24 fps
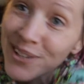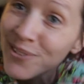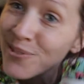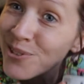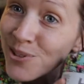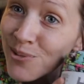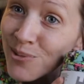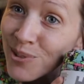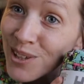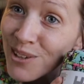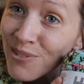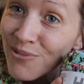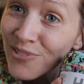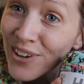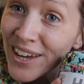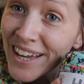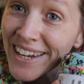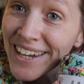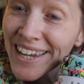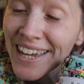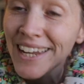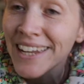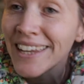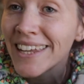It was really
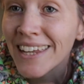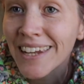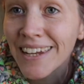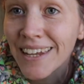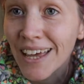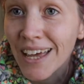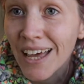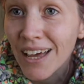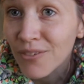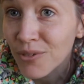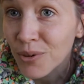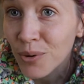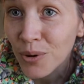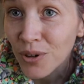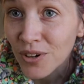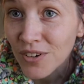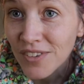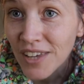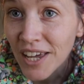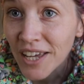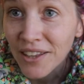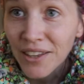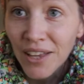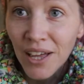fun. And then, of course,
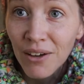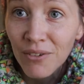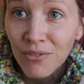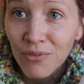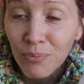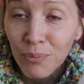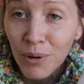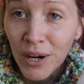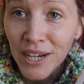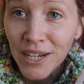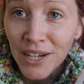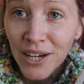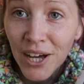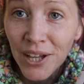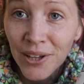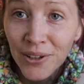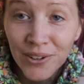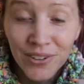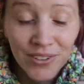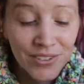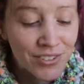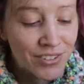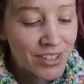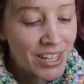I love bright
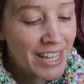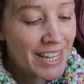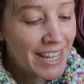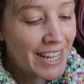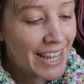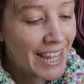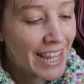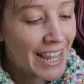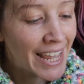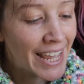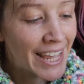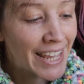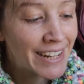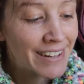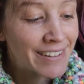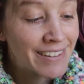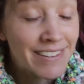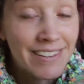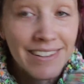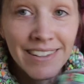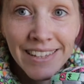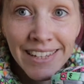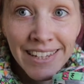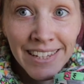colors.
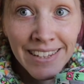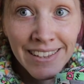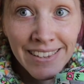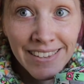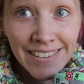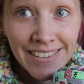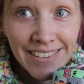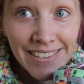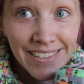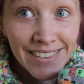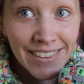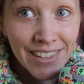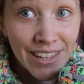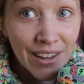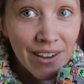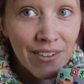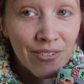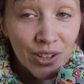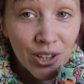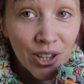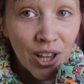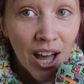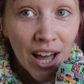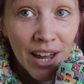And they have
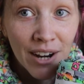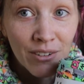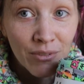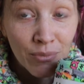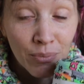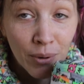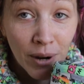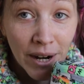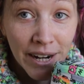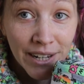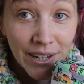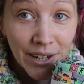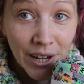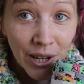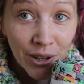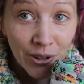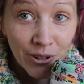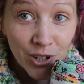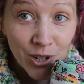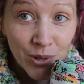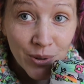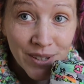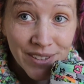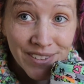a lot of bright
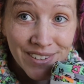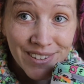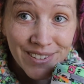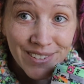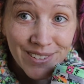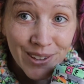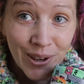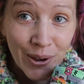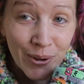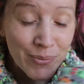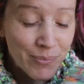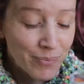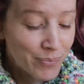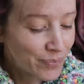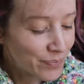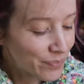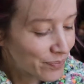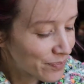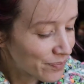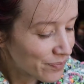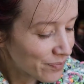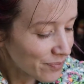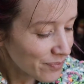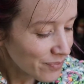color choices. So,
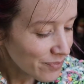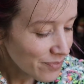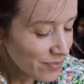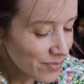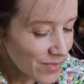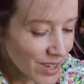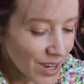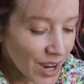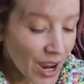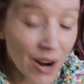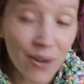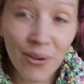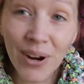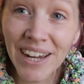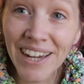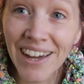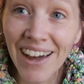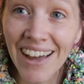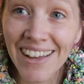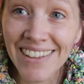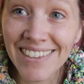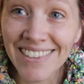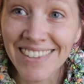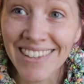all right,
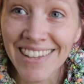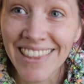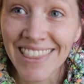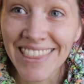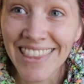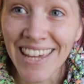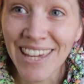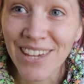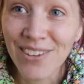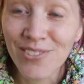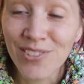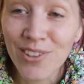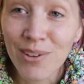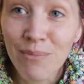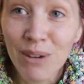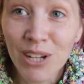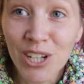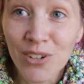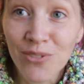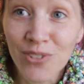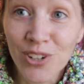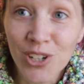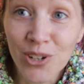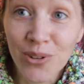guys, thank you so
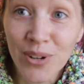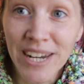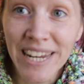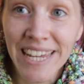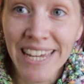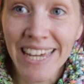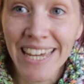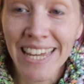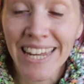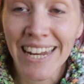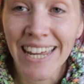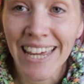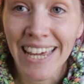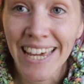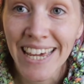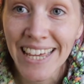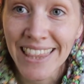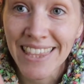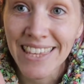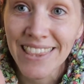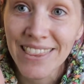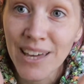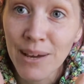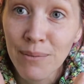much for joining in.
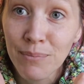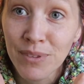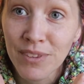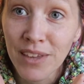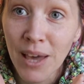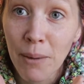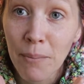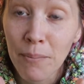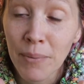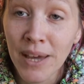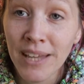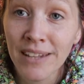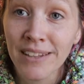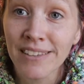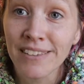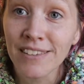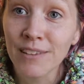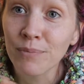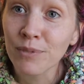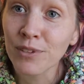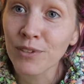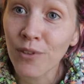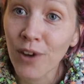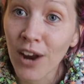Hit the thumbs up button,
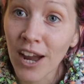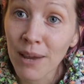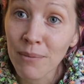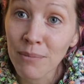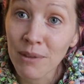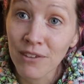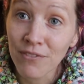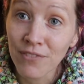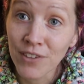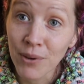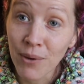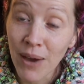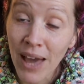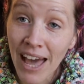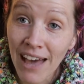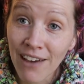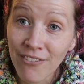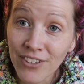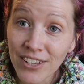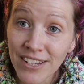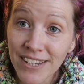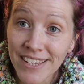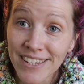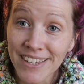subscribe if you
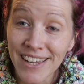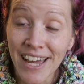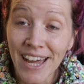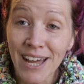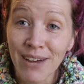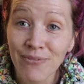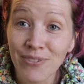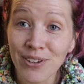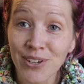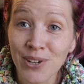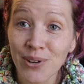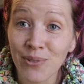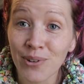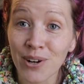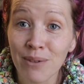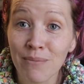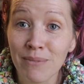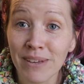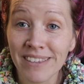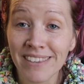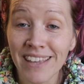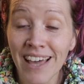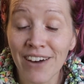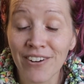haven't, if you don't want to
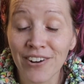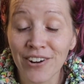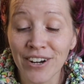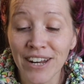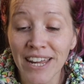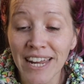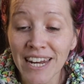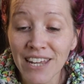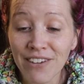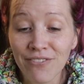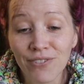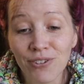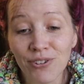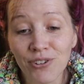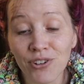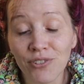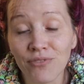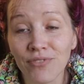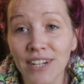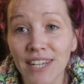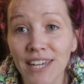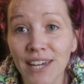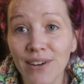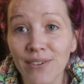miss out on any future
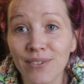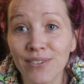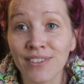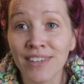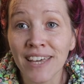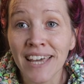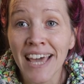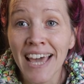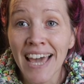videos.